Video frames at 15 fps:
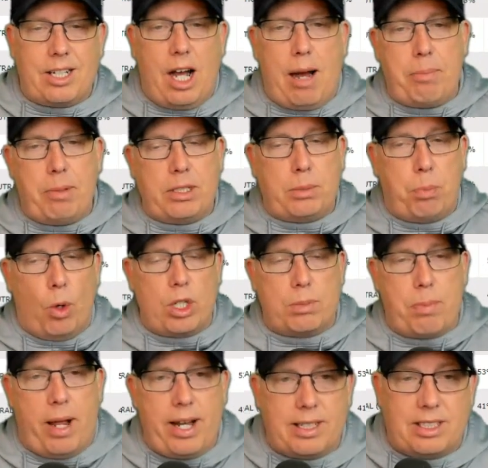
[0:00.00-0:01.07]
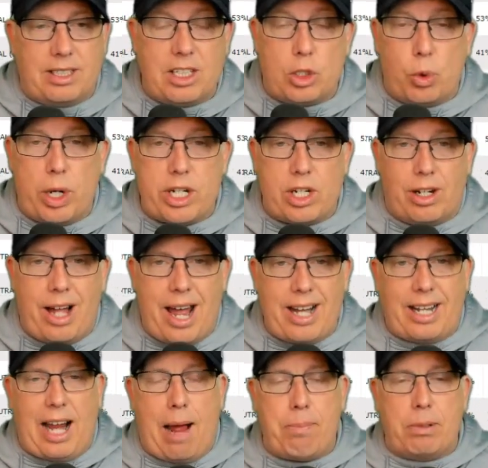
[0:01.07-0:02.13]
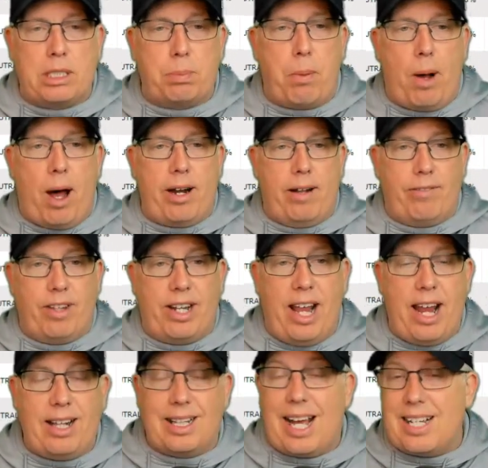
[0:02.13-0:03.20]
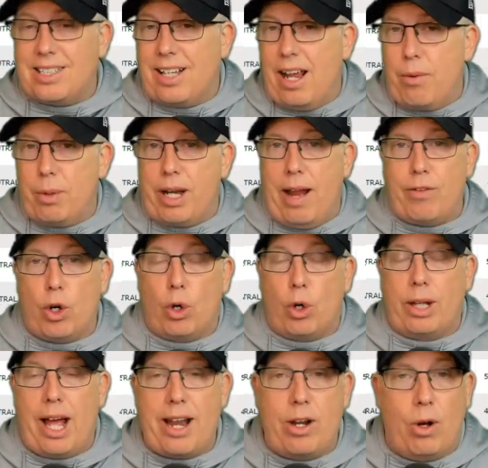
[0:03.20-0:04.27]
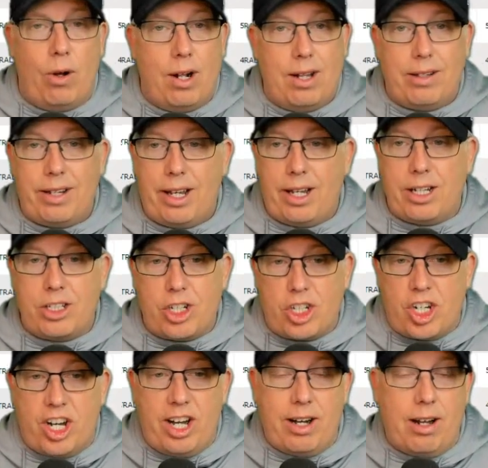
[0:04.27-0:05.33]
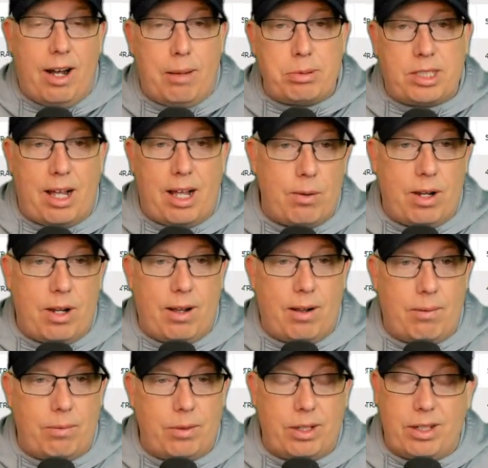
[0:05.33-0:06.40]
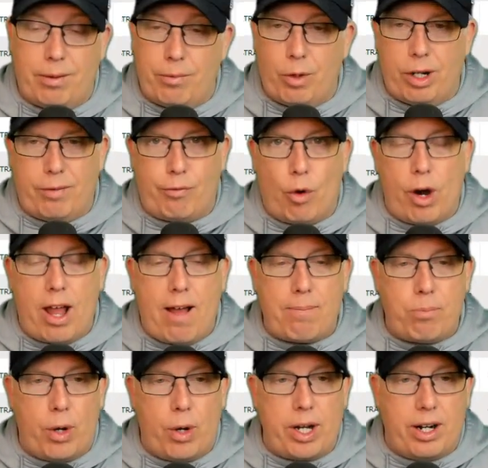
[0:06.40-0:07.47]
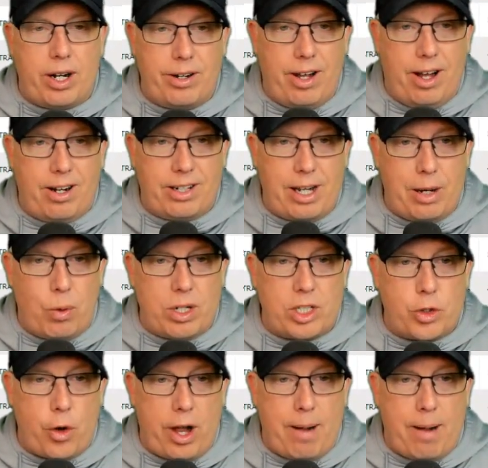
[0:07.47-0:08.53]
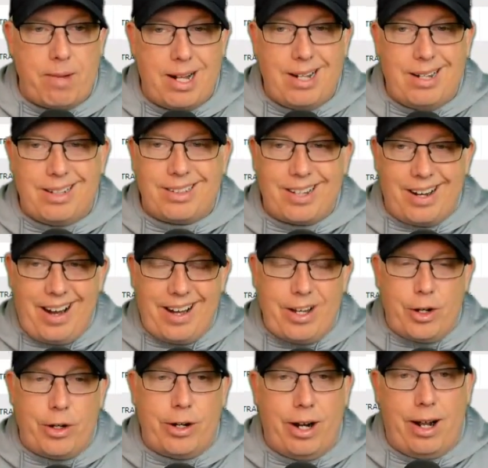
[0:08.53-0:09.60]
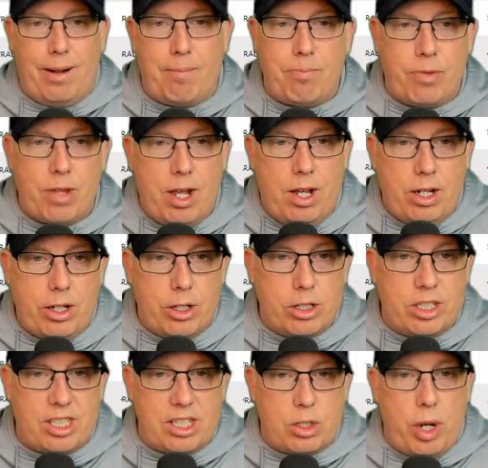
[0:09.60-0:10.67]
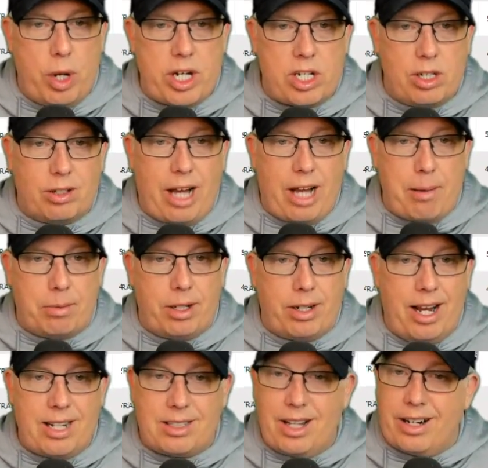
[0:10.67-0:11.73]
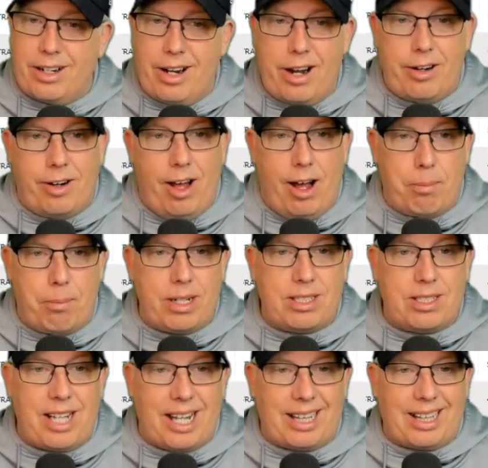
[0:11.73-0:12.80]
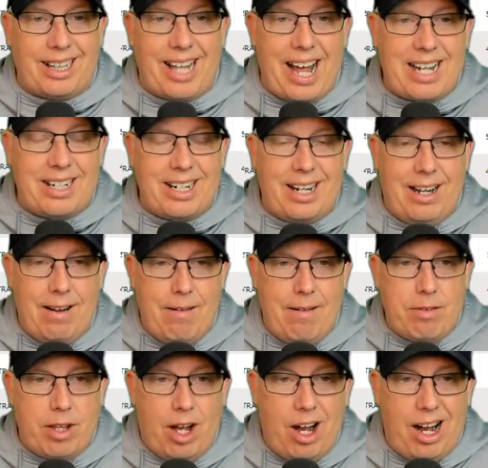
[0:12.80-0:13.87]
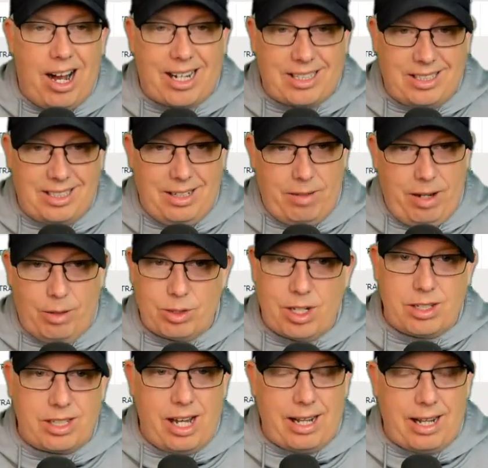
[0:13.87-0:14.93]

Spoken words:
top sports betting situational handicapping spot of the day. Last night, we gave you Orlando and cha-ching upset the, 4.5 point underdog, and they won straight up. Tonight, your situational game of the day is not an underdog, but it's the Atlanta Hawks. I was going to say